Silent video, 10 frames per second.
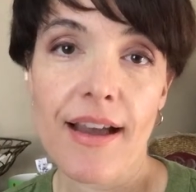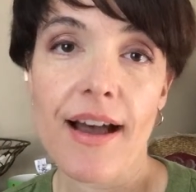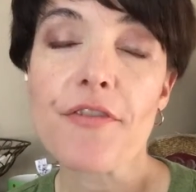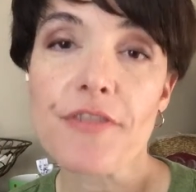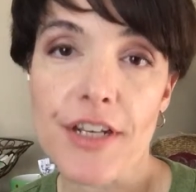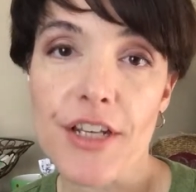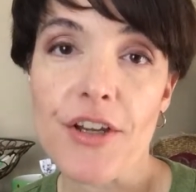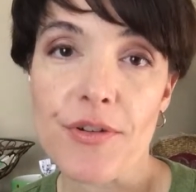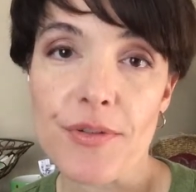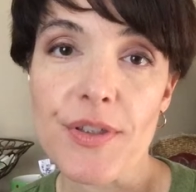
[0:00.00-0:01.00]
of
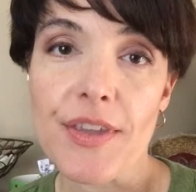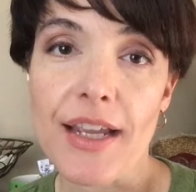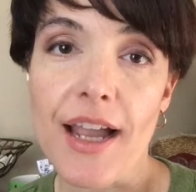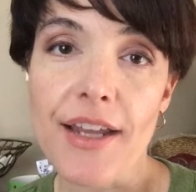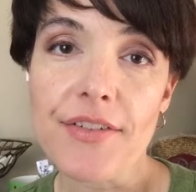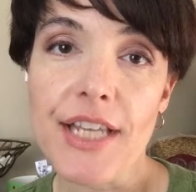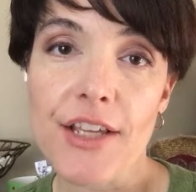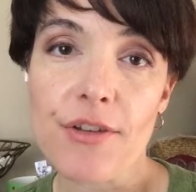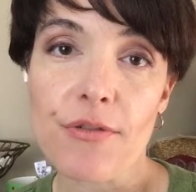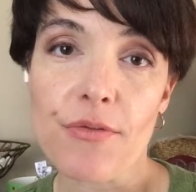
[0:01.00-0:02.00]
videos that kind of
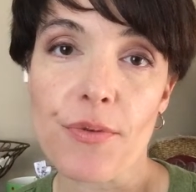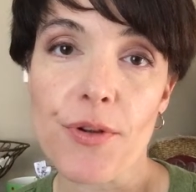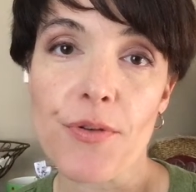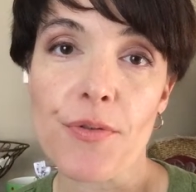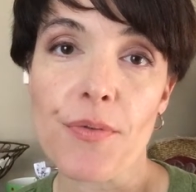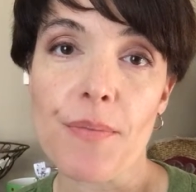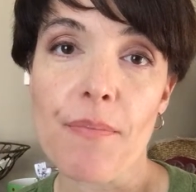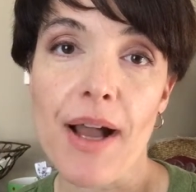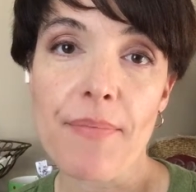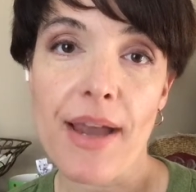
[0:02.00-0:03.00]
take you through
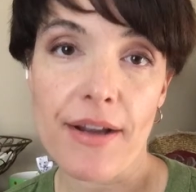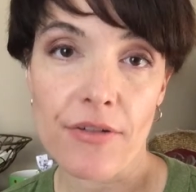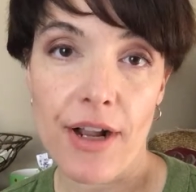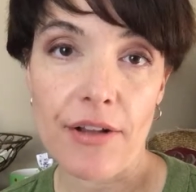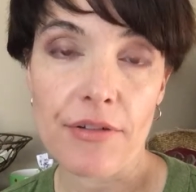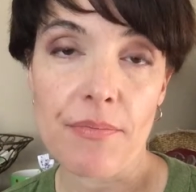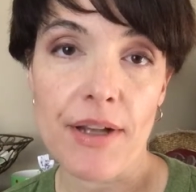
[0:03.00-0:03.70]
my background,